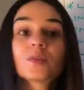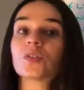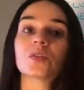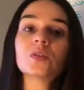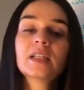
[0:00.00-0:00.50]

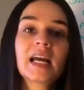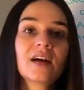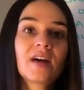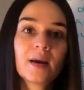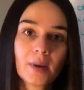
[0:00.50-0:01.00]
absolutely
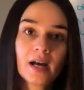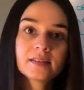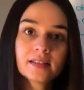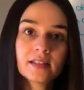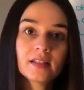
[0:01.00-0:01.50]
have
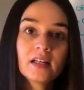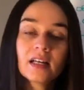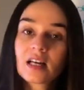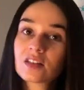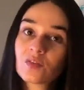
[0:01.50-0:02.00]
hypoxia,
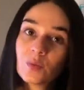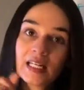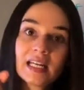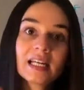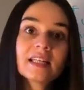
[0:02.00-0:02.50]
because if
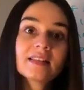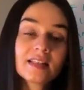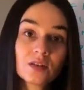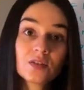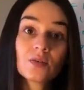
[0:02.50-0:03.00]
we can't get
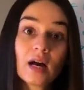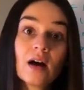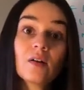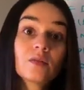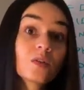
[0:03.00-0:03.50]
CO2
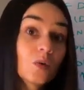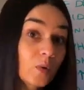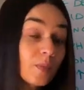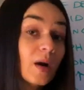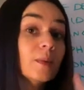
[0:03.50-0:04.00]
out,
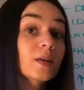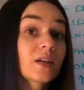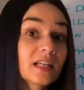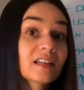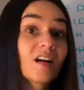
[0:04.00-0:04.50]
we probably
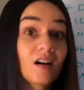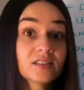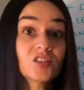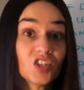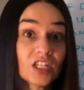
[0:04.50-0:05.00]
aren't getting
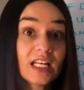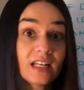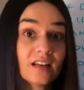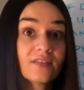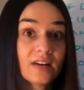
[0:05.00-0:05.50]
oxygen in